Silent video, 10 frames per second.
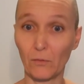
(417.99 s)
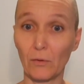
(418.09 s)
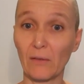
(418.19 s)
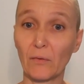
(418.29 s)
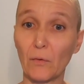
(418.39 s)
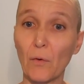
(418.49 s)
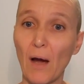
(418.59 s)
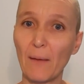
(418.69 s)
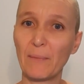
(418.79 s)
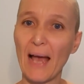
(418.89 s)
to
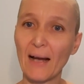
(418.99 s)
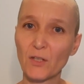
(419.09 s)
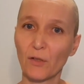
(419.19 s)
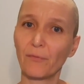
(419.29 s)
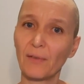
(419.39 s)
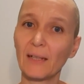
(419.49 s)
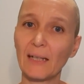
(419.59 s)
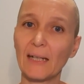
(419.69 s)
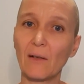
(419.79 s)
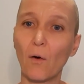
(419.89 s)
describe the actual
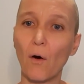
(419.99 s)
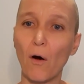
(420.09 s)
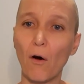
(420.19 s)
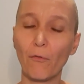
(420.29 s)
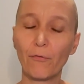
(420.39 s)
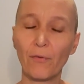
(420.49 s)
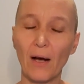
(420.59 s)
feeling of